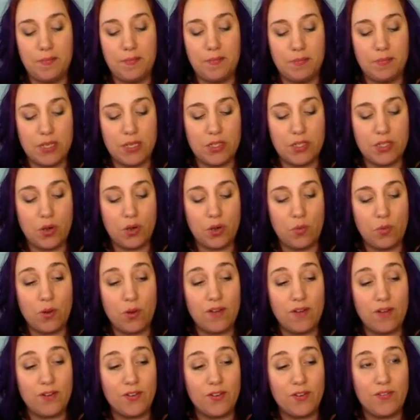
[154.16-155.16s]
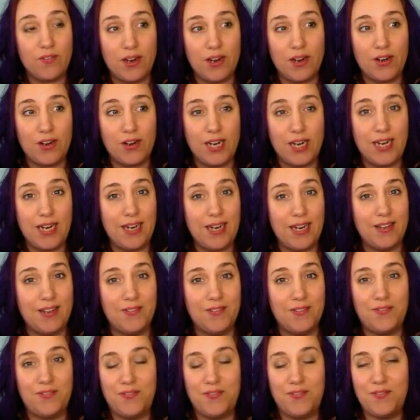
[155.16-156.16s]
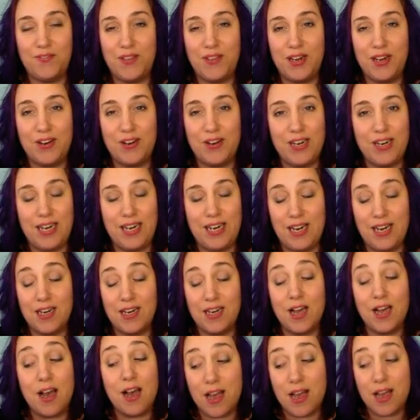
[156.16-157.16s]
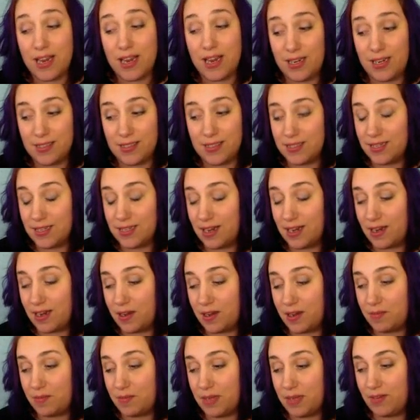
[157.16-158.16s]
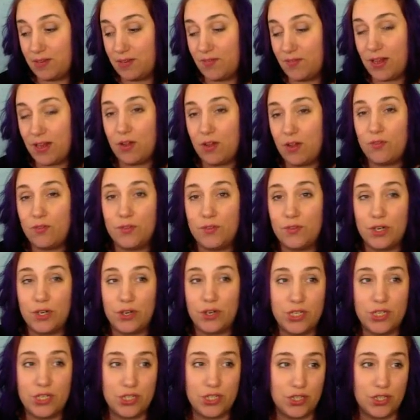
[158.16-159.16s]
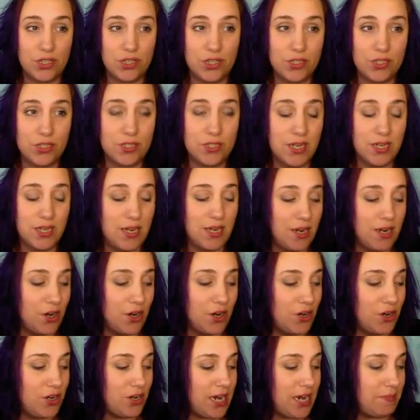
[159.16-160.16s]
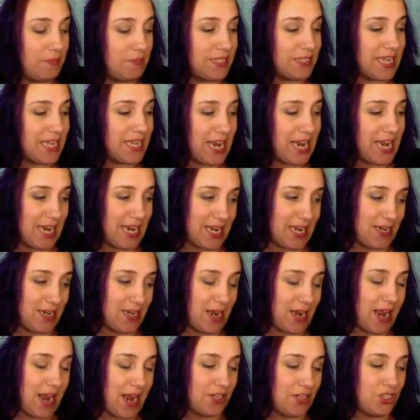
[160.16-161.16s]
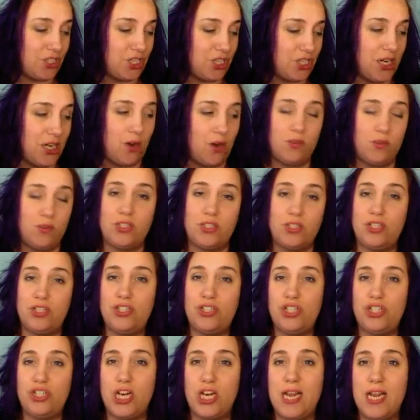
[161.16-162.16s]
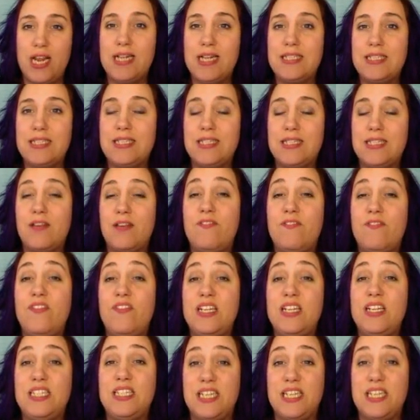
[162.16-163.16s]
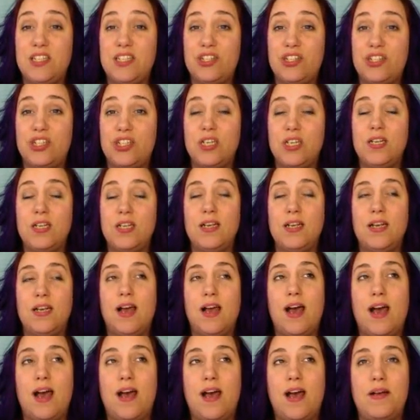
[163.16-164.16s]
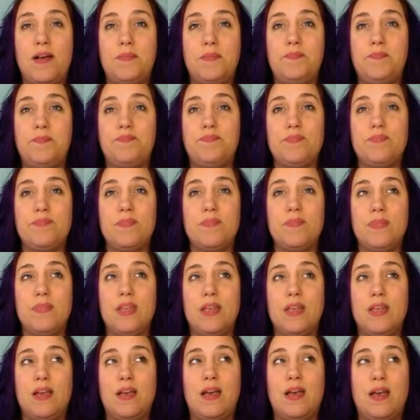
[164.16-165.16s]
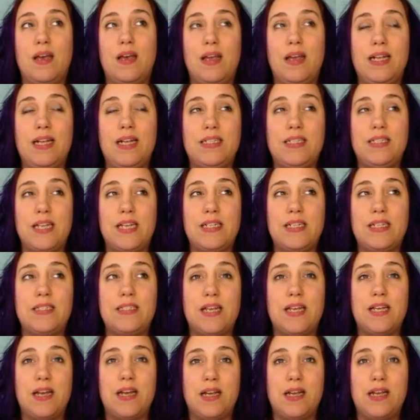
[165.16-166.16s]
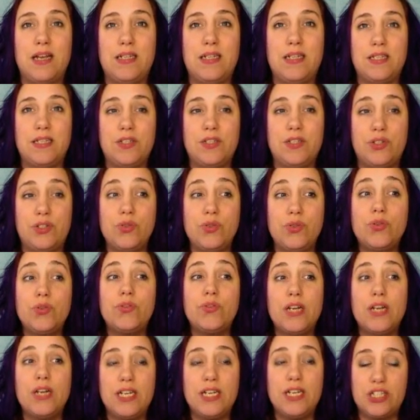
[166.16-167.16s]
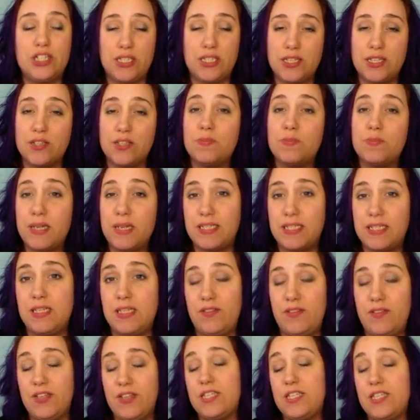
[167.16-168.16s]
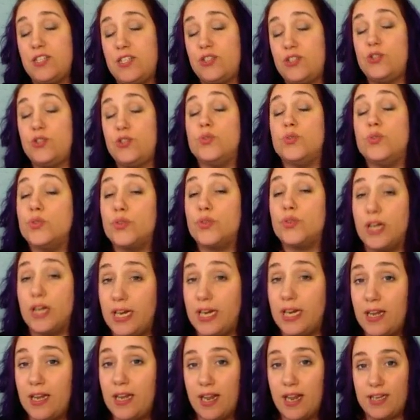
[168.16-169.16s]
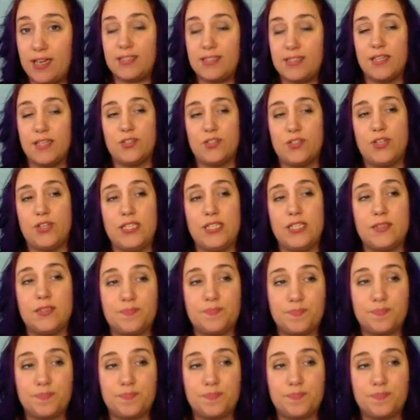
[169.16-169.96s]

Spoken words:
So one of your very, very kind and fellow flourishers, her name is Anne, and she owns Chance Vintage. Um, it's a jewelry. She sells basically vintage jewelry and accessories.